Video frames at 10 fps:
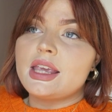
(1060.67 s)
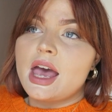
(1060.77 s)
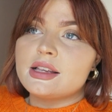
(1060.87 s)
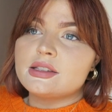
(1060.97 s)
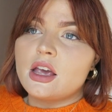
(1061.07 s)

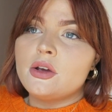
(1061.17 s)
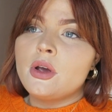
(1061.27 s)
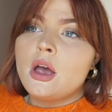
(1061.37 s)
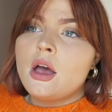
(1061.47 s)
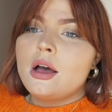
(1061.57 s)
Yeah,
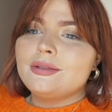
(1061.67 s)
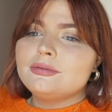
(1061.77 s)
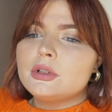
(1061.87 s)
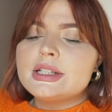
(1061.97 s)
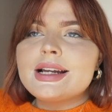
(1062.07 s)
so
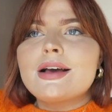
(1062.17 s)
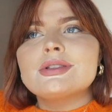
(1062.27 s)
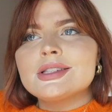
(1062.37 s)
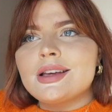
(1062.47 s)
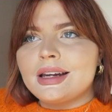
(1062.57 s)
it's now
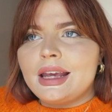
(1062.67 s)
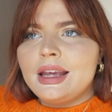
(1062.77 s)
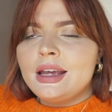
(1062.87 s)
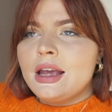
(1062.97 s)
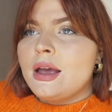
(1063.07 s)

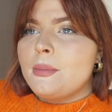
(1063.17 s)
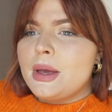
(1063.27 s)
sunny,